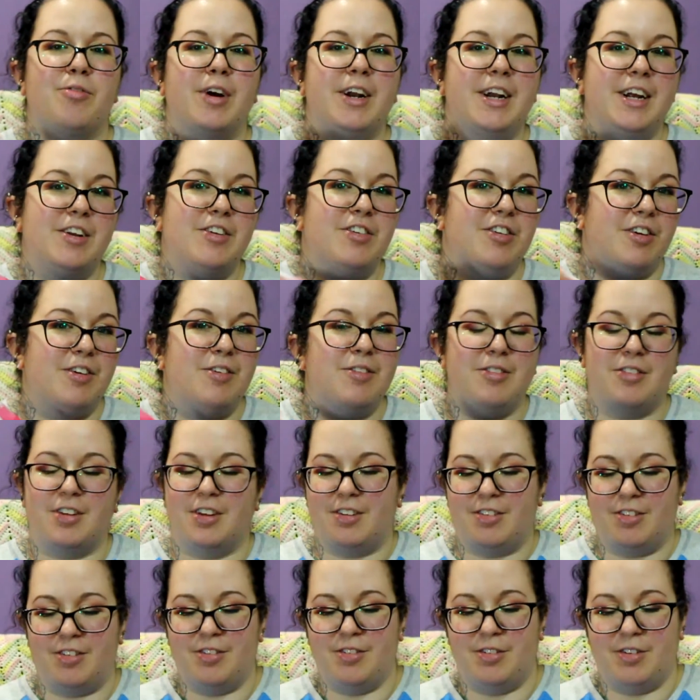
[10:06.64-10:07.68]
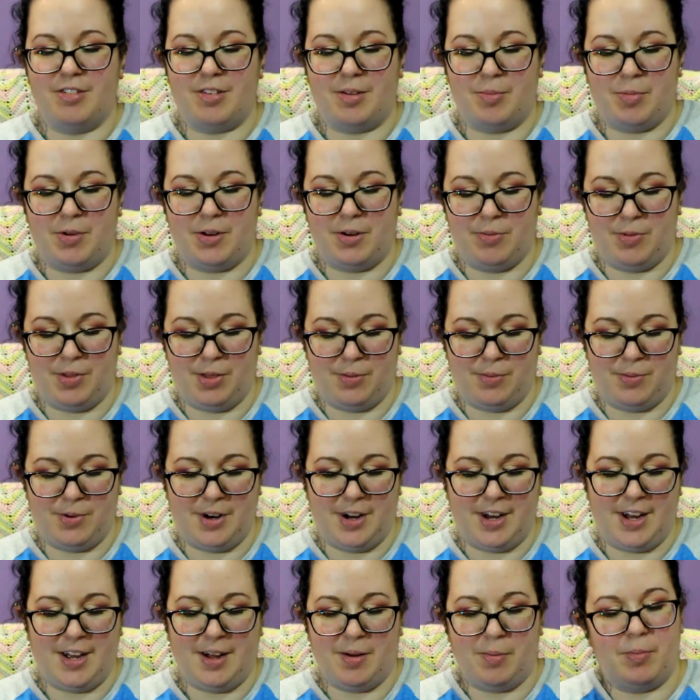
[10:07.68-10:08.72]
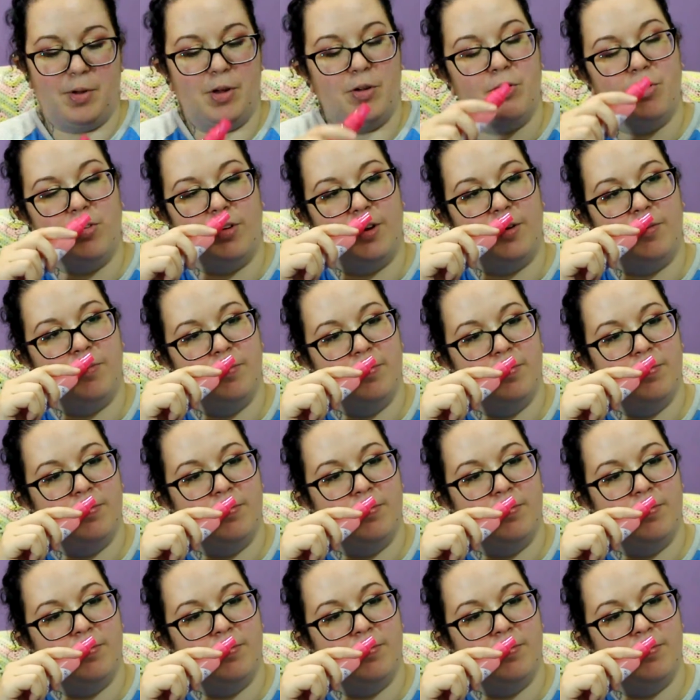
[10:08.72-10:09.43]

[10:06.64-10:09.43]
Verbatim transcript: ready to use it as soon as I'm done with the one I am using.